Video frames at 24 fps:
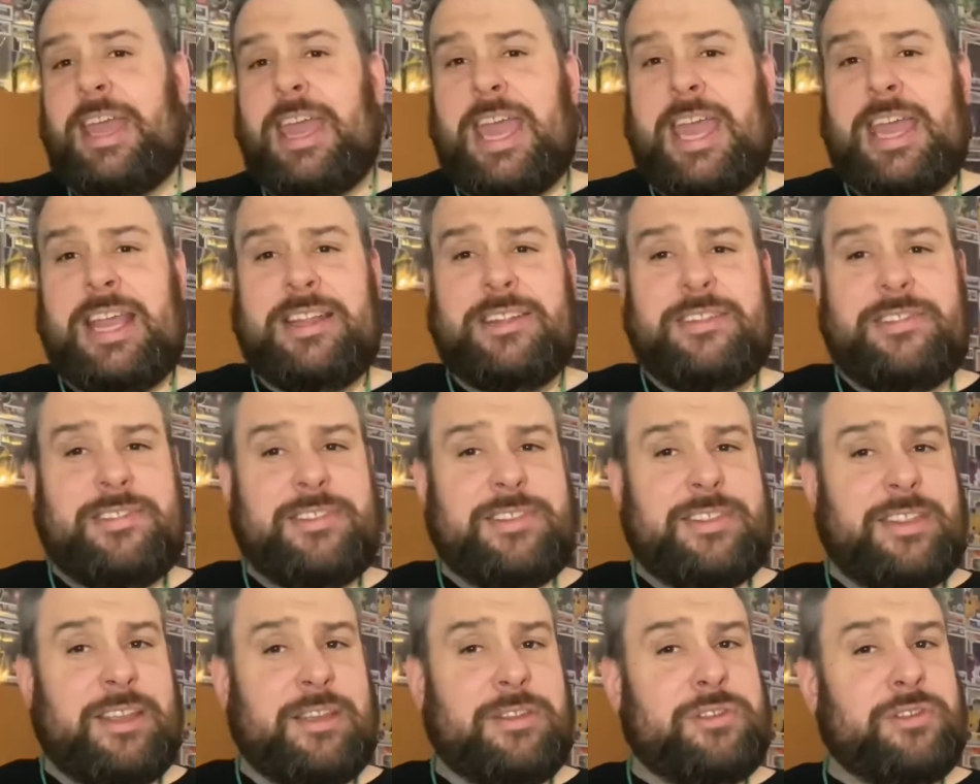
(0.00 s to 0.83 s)
it's
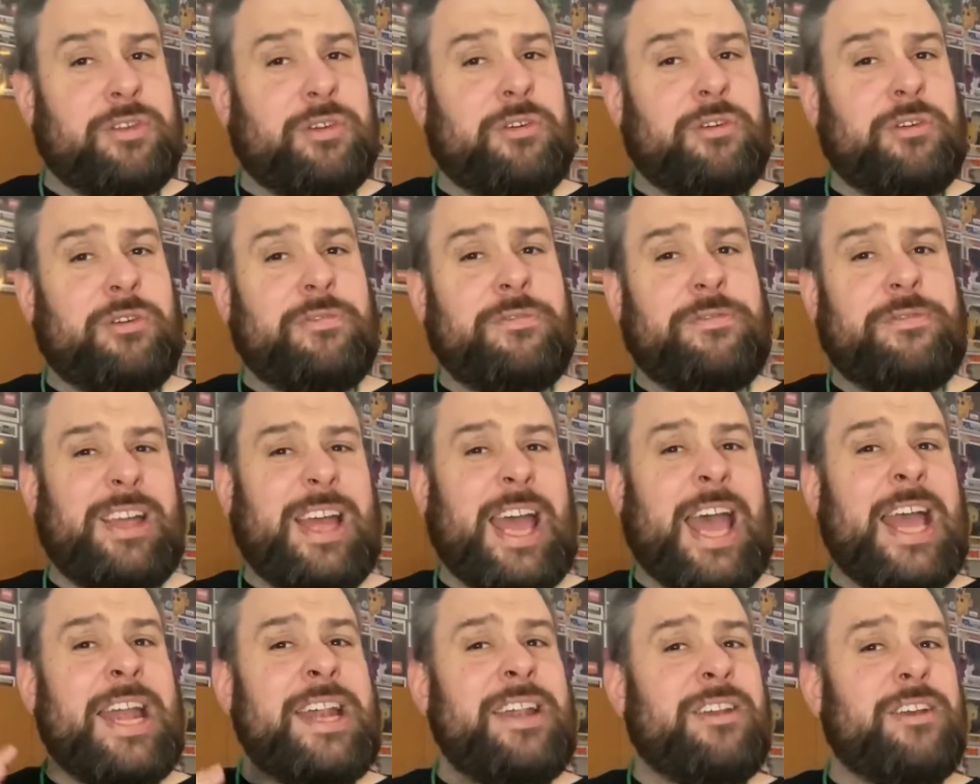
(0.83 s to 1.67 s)
the sort of
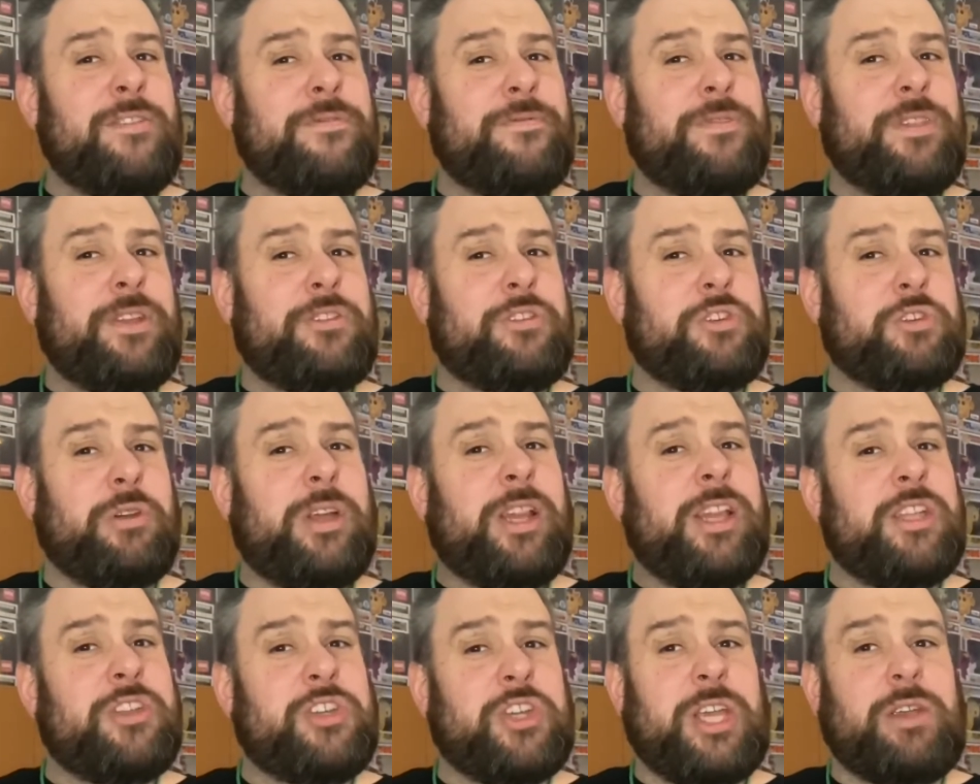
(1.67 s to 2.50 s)
end of the
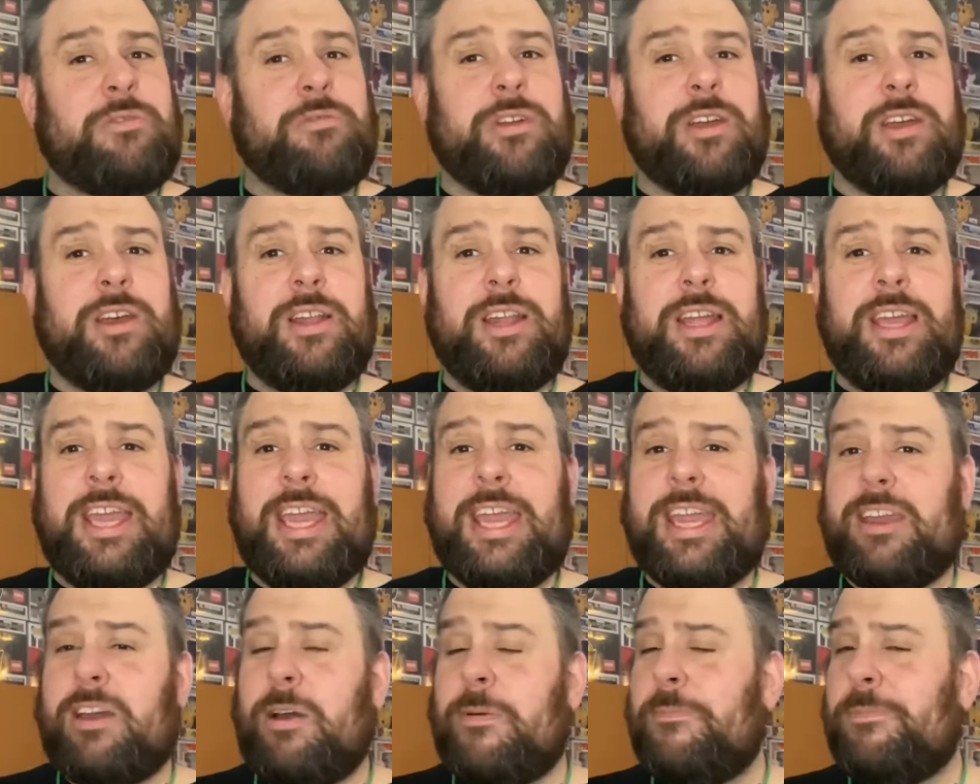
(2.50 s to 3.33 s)
trilogy, really.
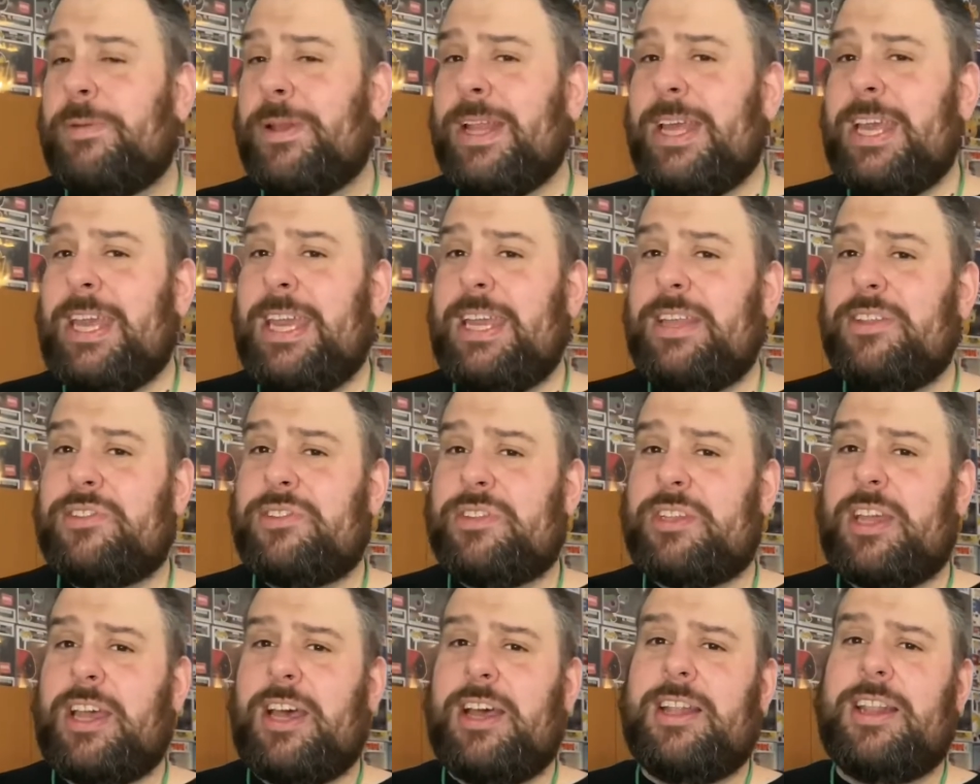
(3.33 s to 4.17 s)
It completes
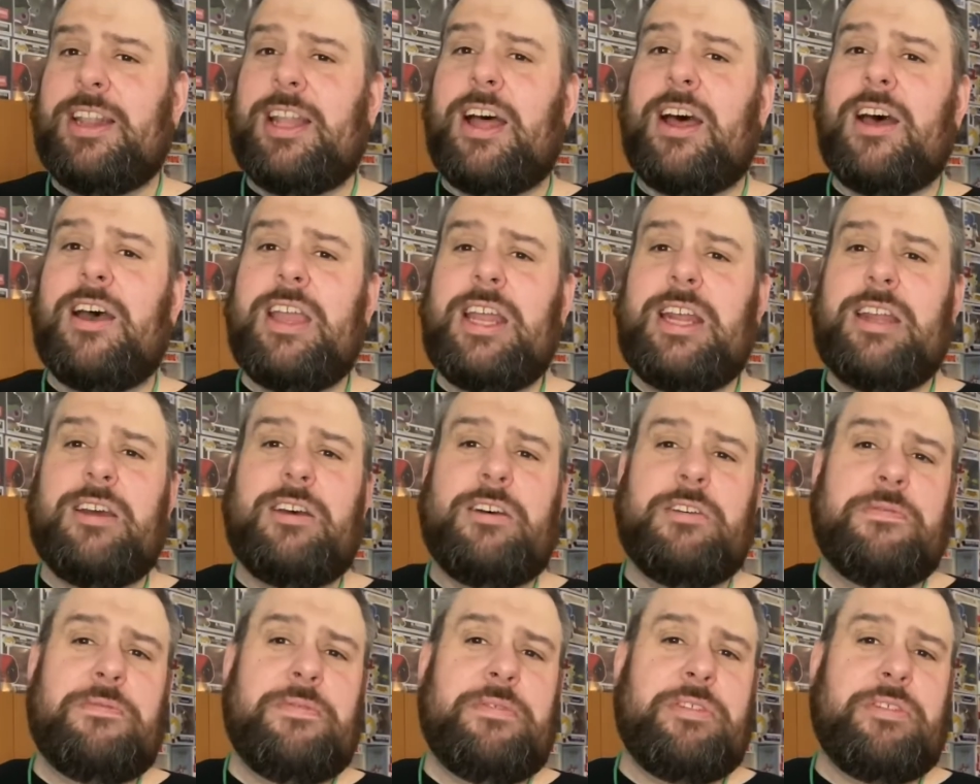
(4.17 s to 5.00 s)
a line
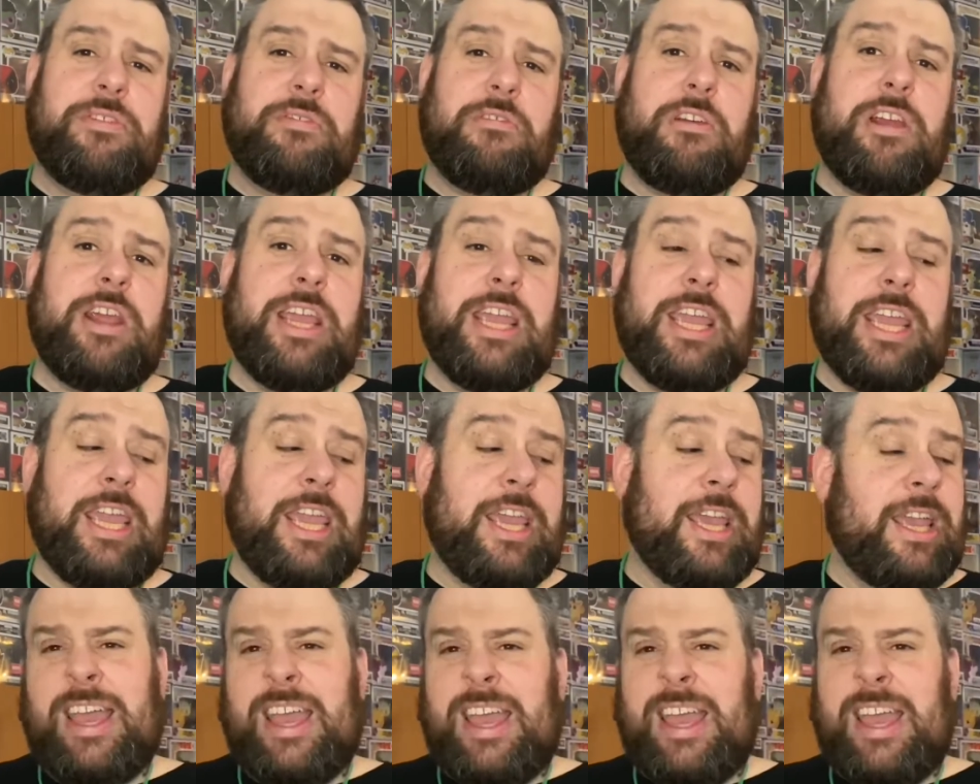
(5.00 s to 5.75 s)
of three.